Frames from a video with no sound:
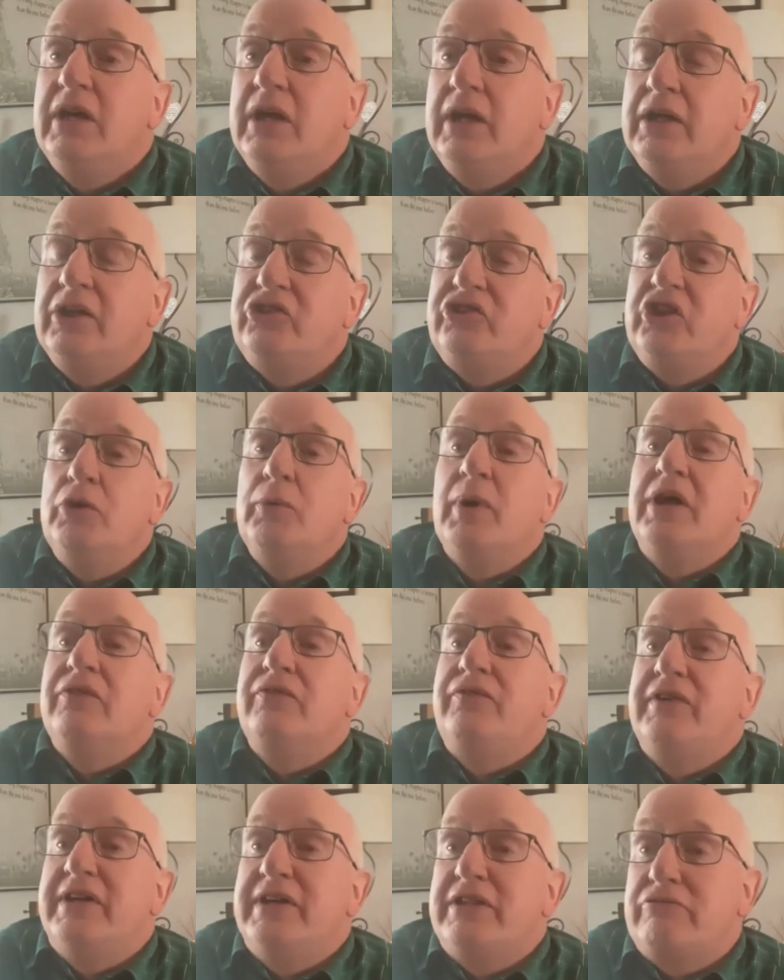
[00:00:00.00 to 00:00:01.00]
and she
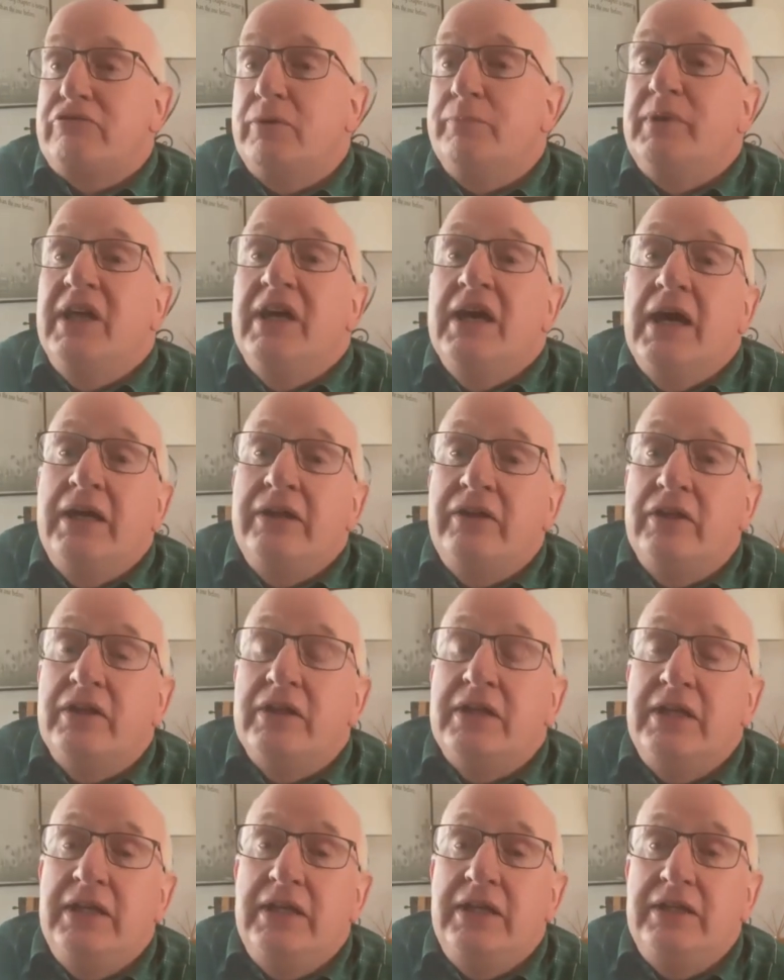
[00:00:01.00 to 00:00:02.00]
went further up the ladder
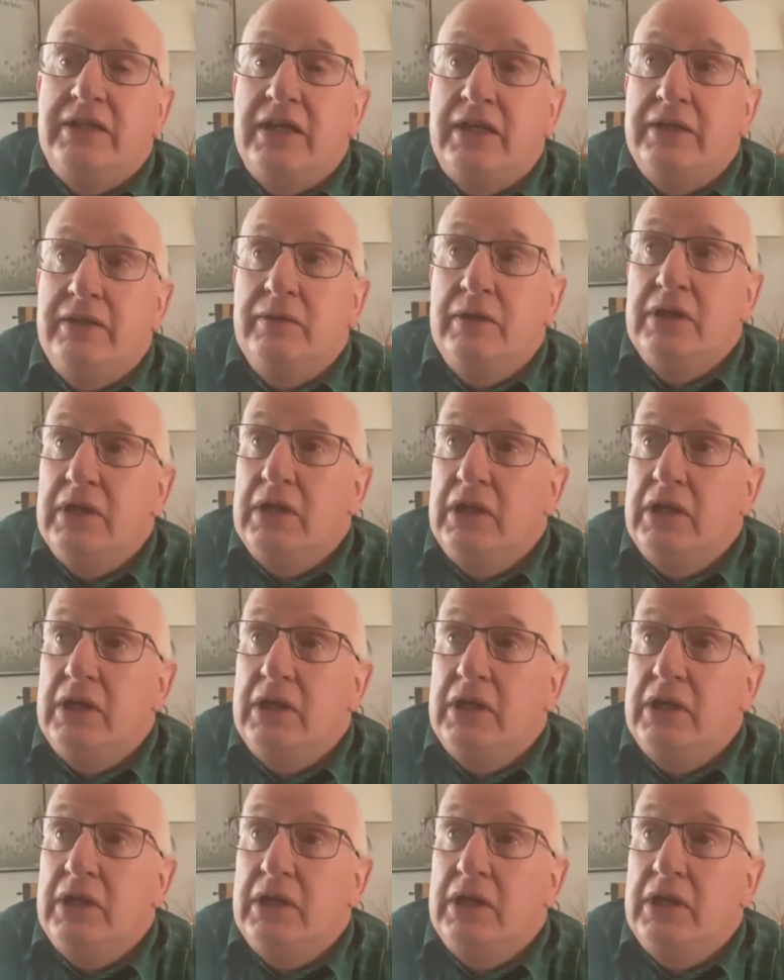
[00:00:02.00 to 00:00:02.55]
than he did.